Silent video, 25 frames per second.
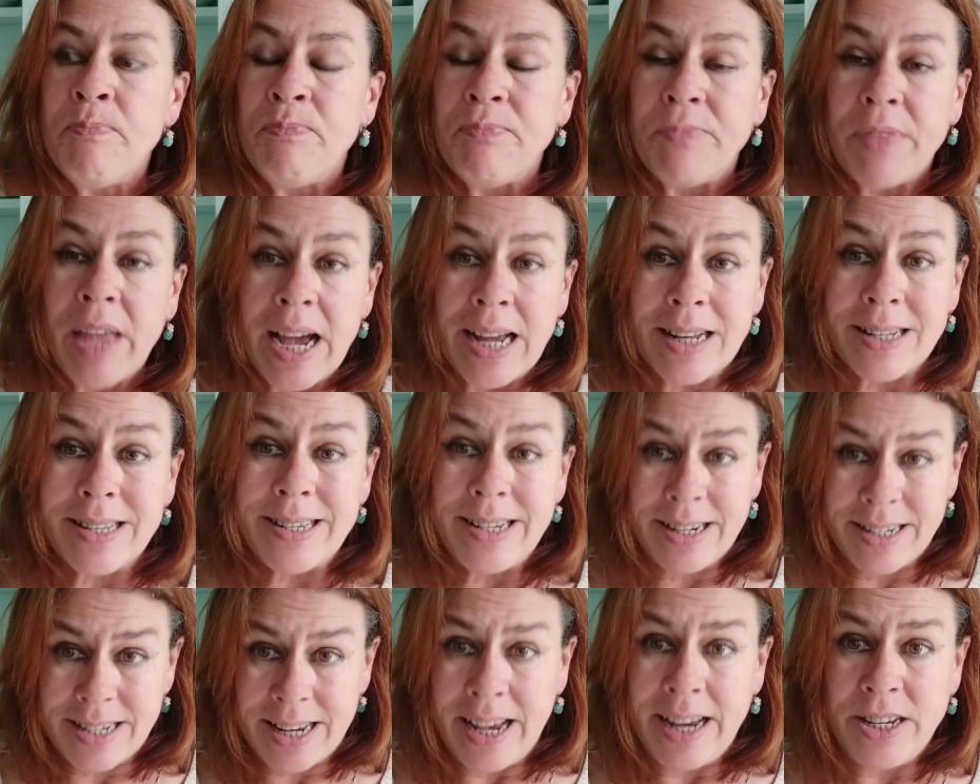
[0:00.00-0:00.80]
That
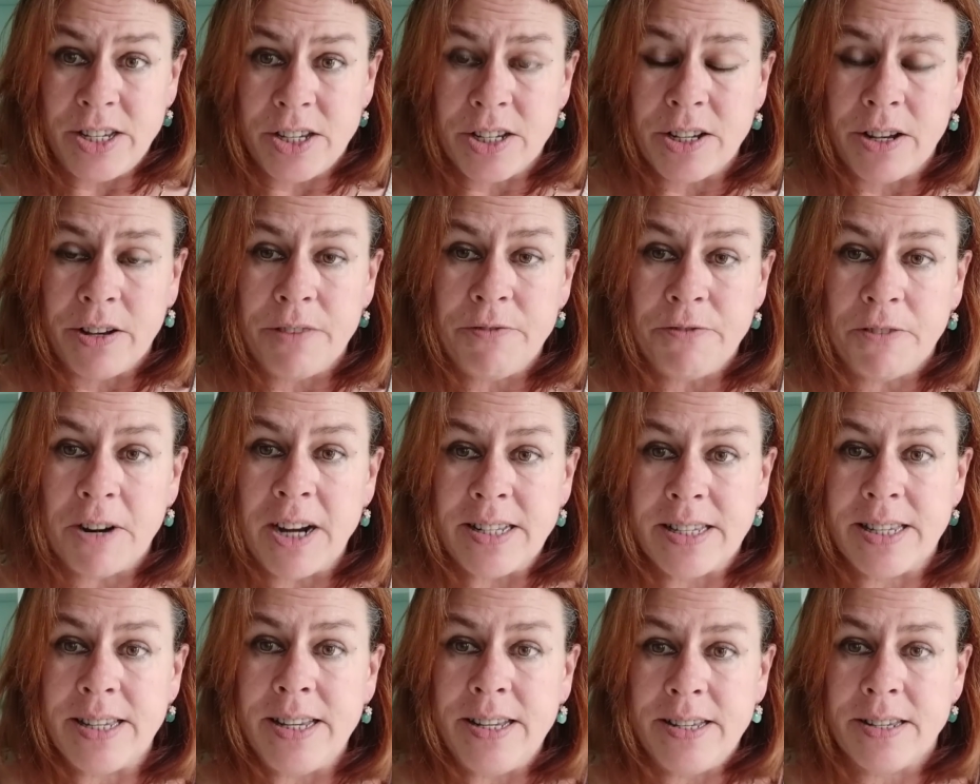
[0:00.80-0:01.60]
dictator,
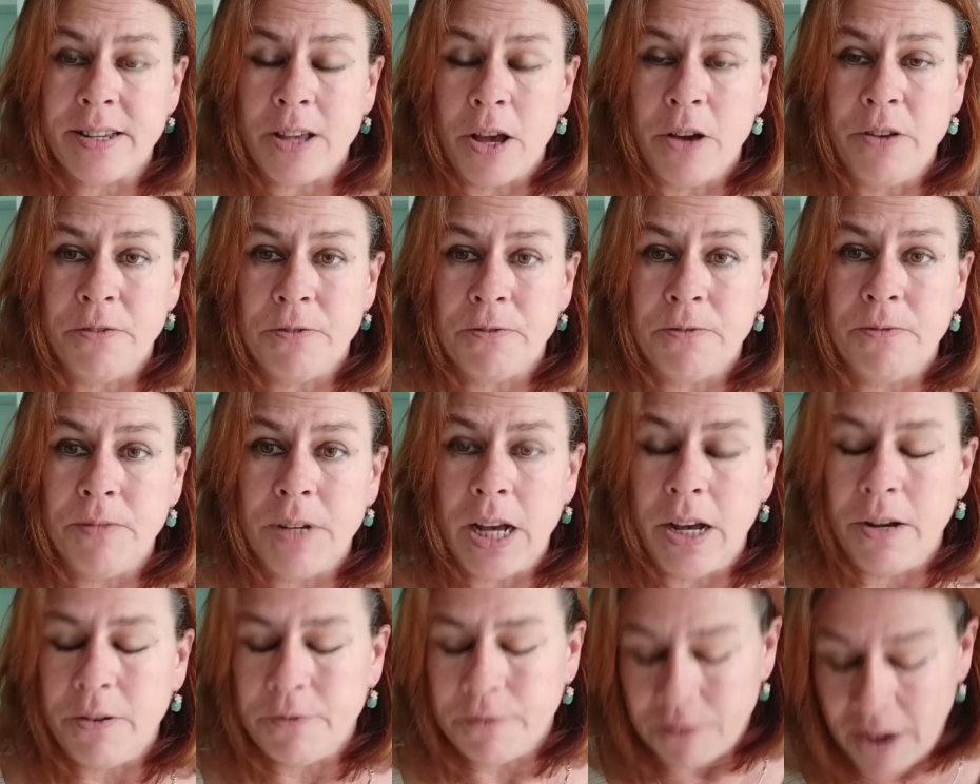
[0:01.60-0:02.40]
Francisco
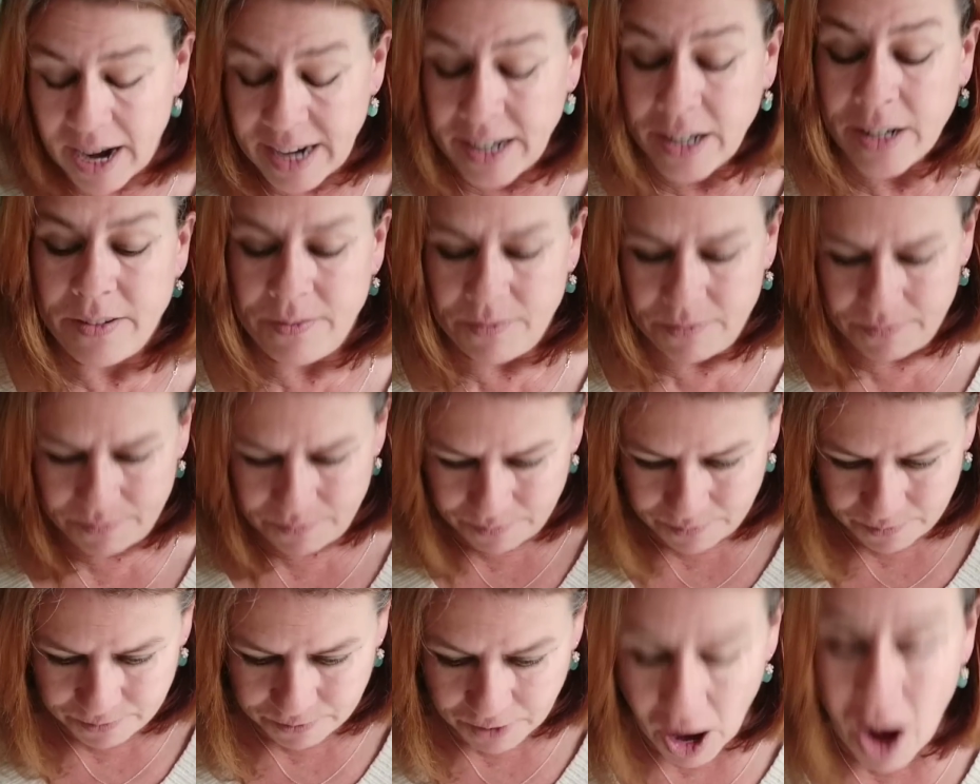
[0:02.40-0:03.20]
Franco,
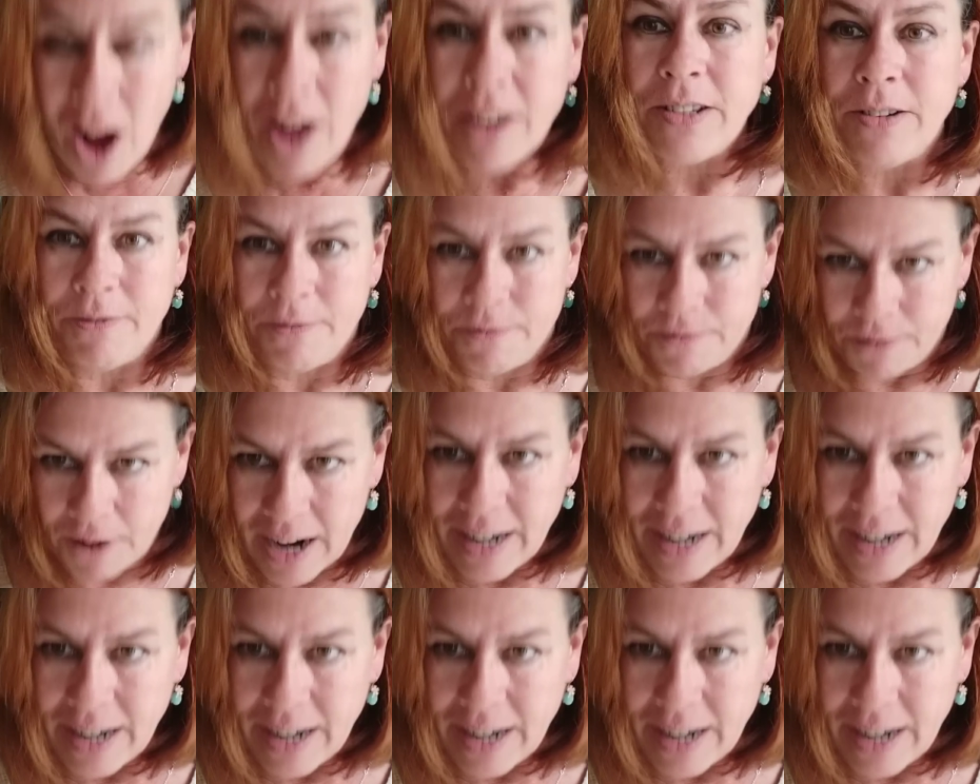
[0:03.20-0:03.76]
brought